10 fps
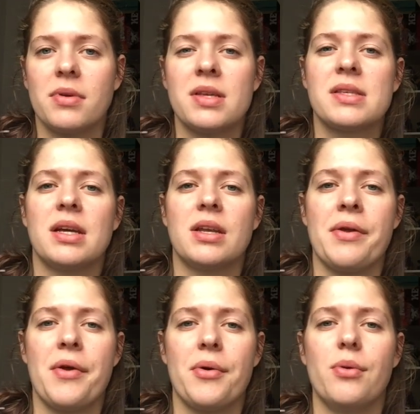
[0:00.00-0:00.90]
because I
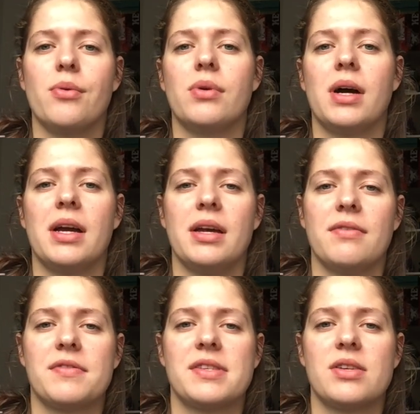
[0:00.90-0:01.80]
know
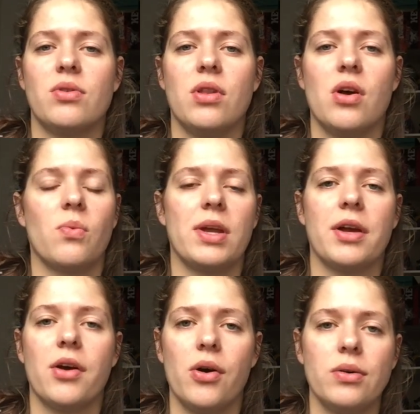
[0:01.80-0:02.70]
I've still a long way to
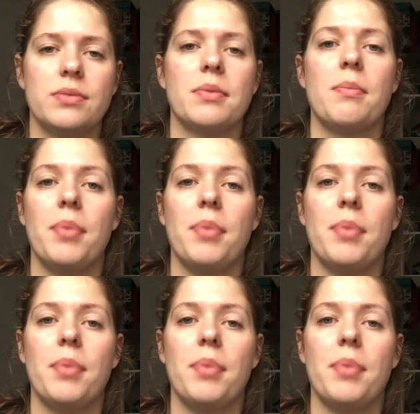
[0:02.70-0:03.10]
go.